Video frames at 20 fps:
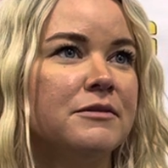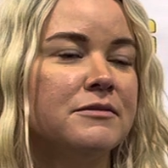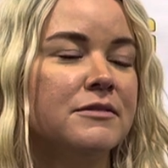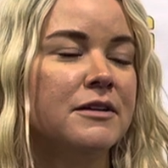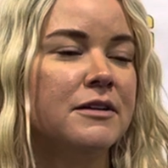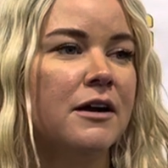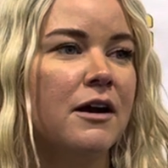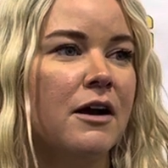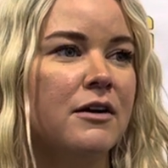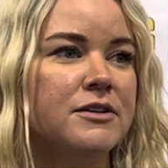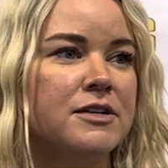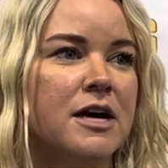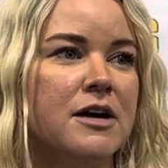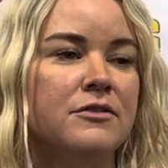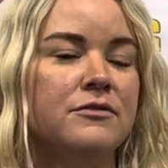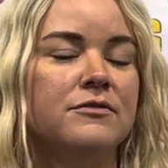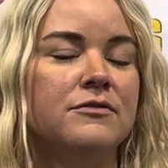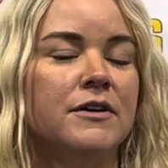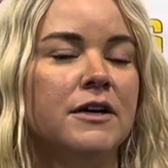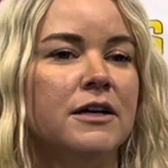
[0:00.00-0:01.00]
are our
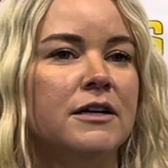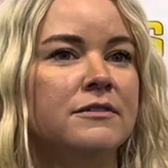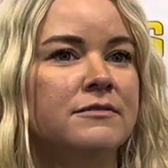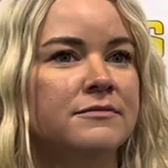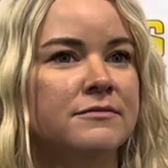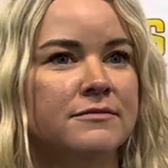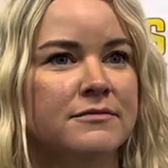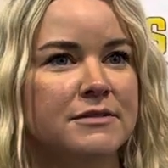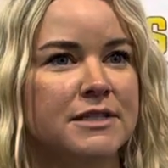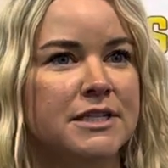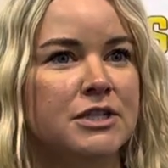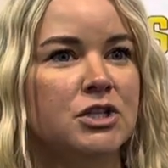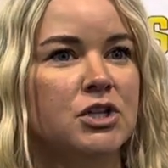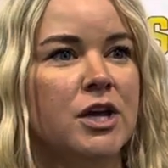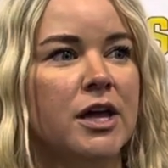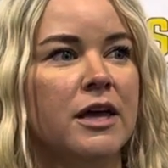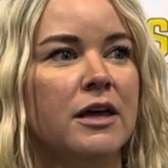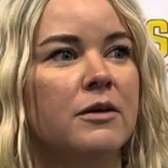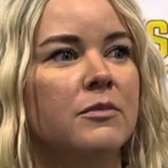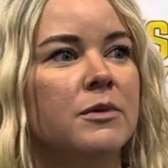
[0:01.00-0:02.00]
downfall each
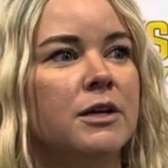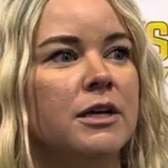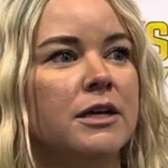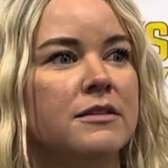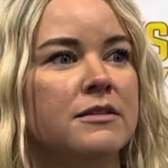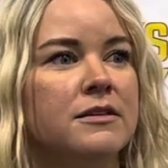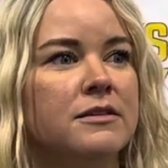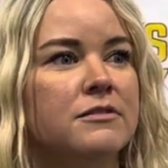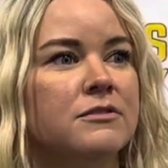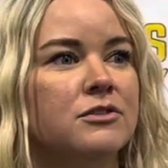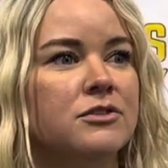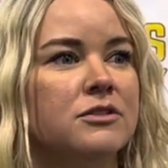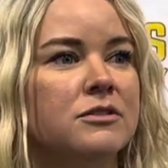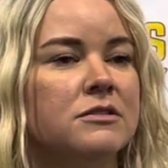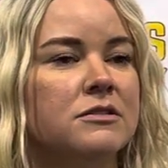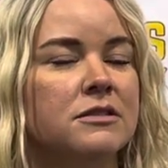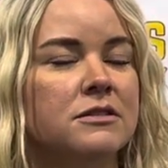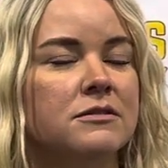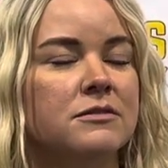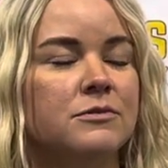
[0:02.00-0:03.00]
game, and I think those are
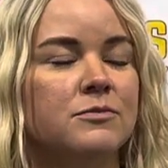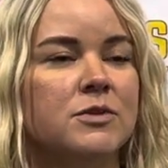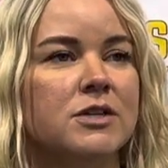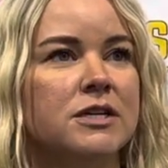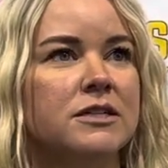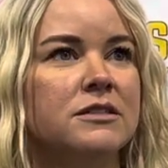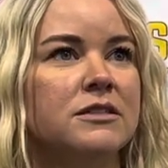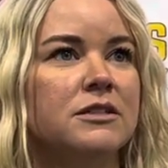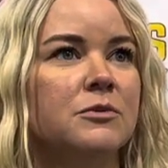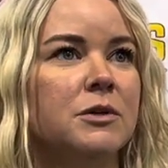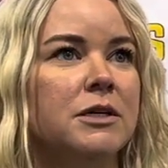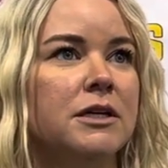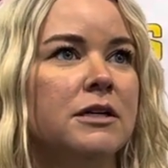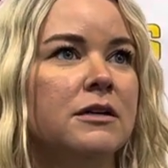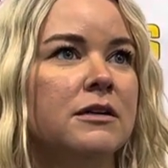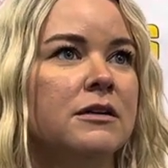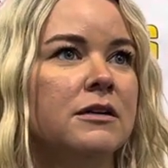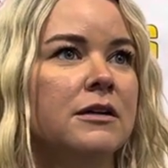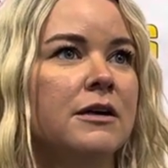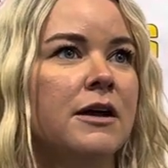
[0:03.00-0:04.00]
some things that we need
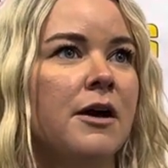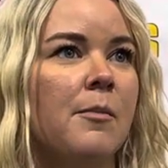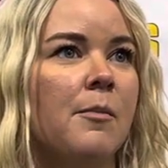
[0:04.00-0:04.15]
to clean up.